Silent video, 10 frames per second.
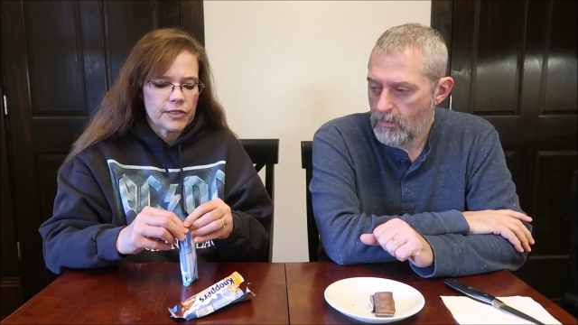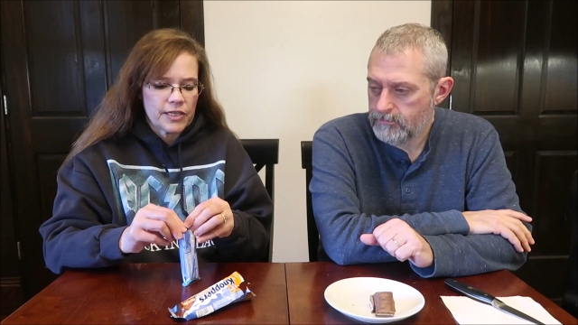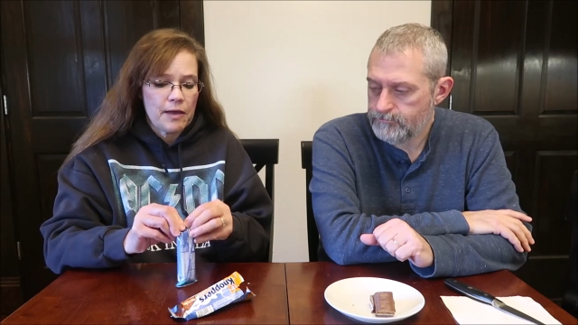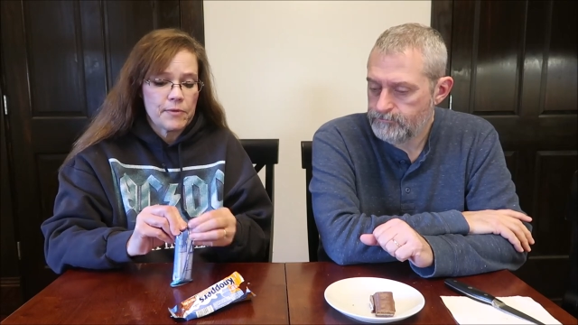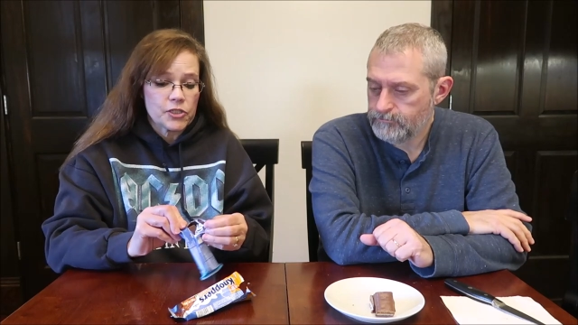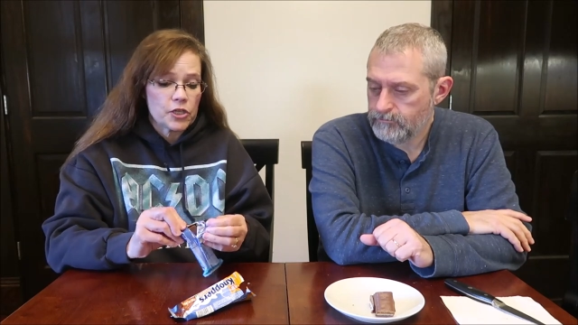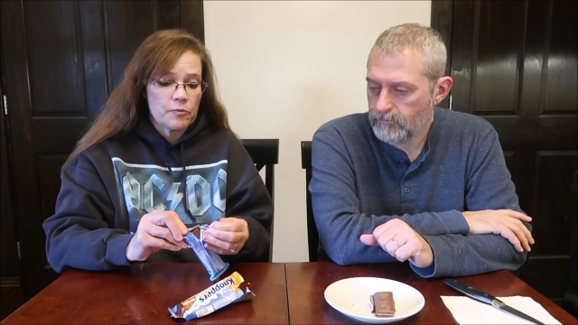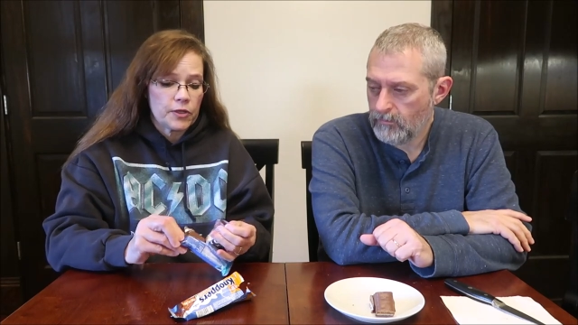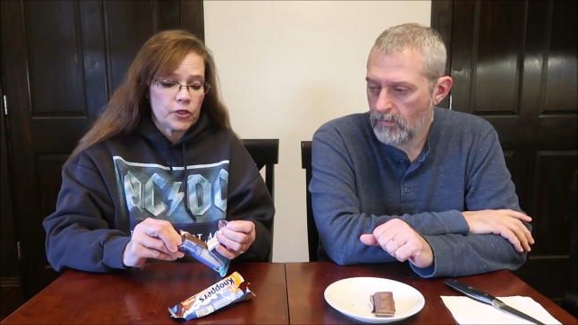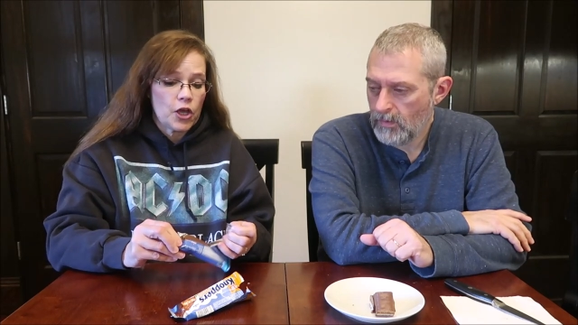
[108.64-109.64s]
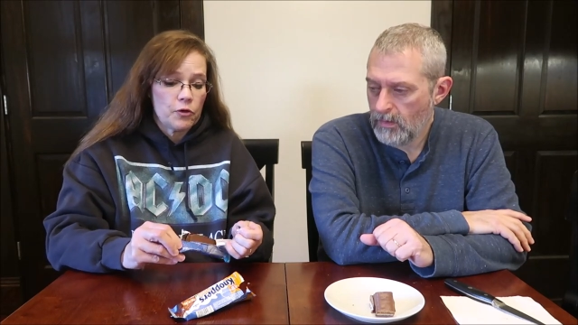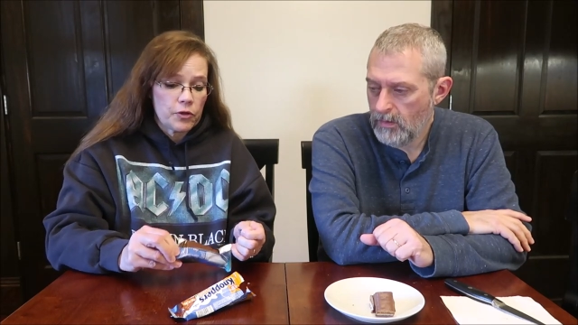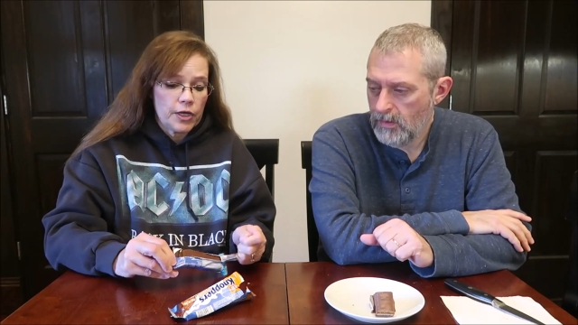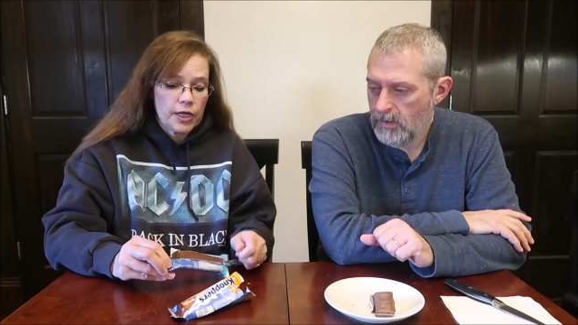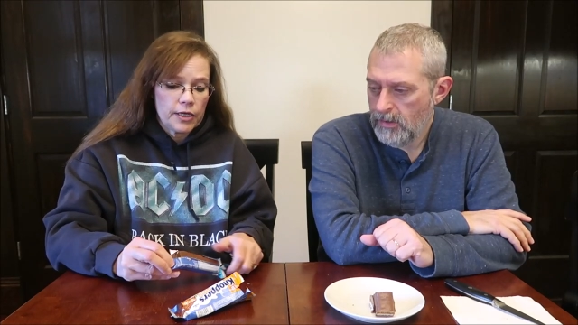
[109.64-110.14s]
Speaker 1: because I'm assuming
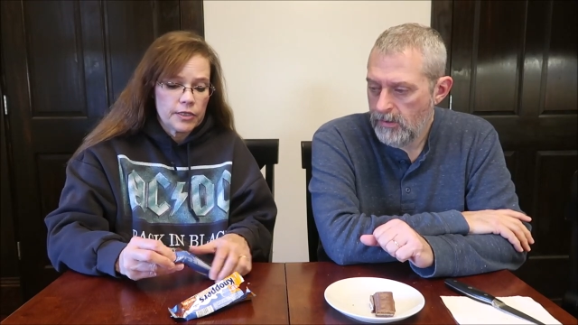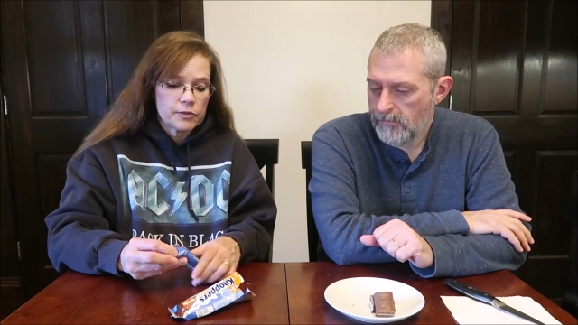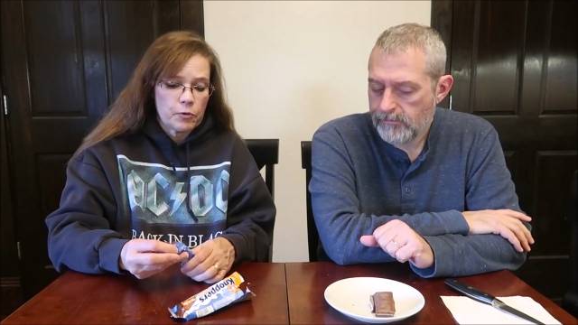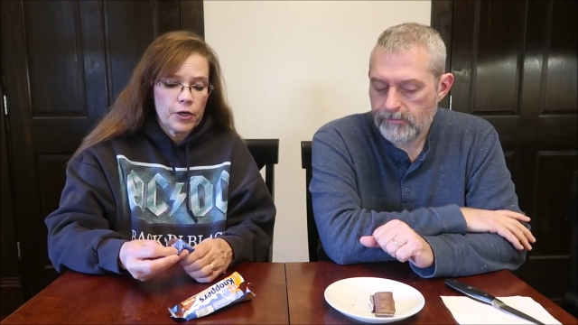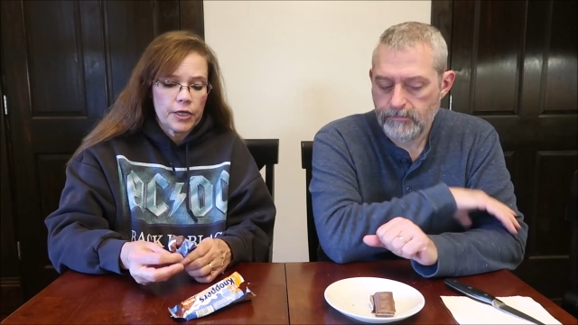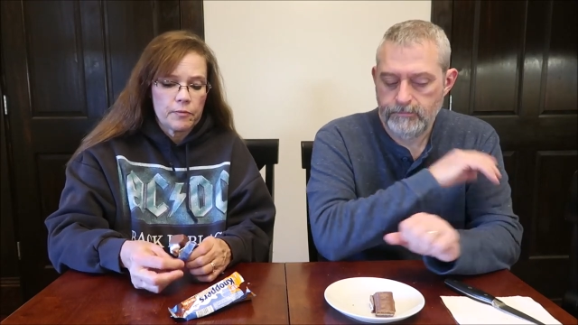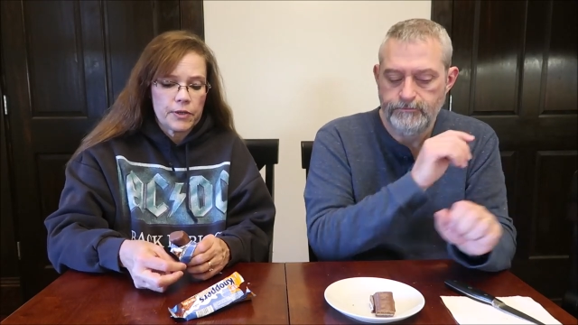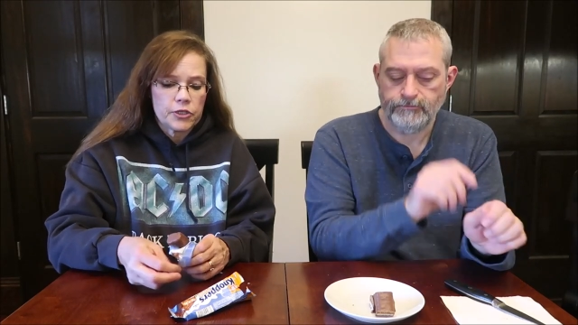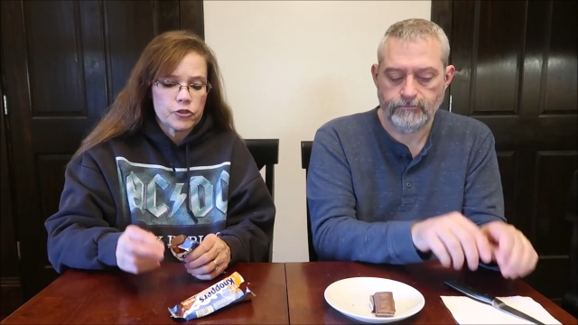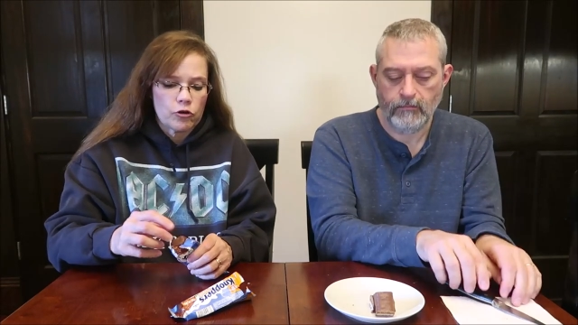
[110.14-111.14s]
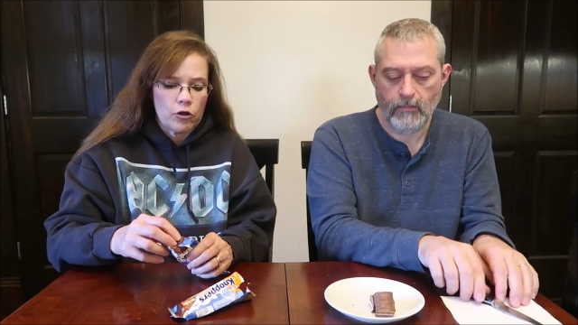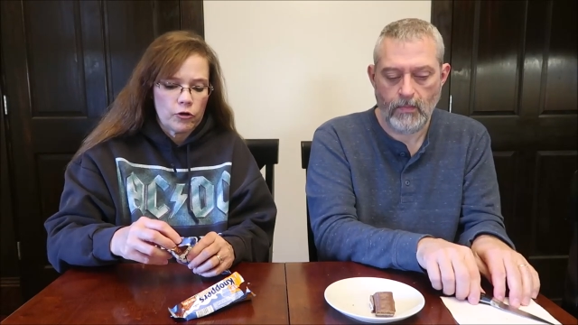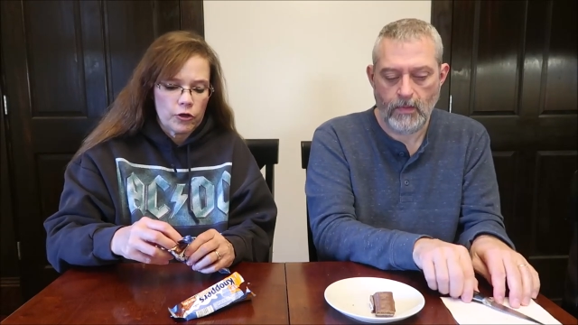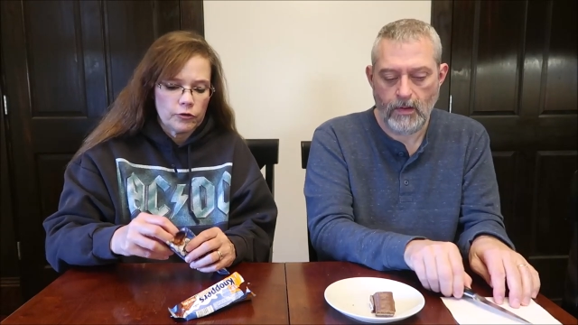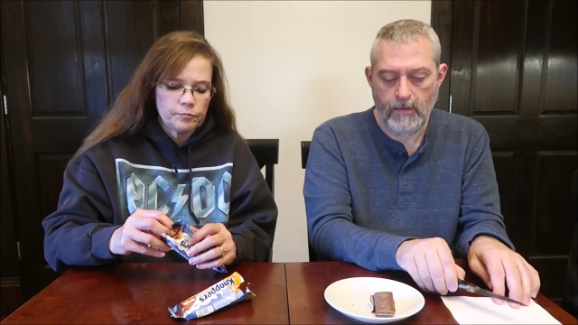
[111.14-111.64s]
coconut is probably going to be
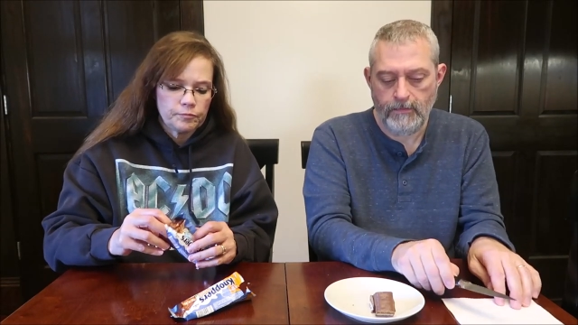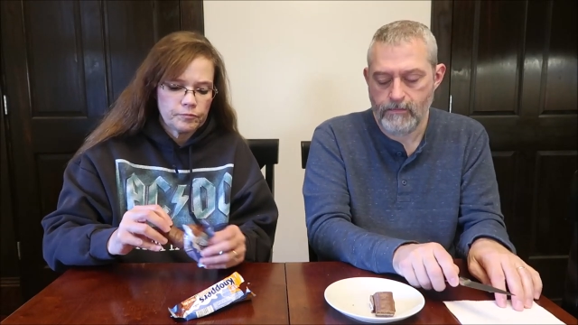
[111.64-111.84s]
stronger.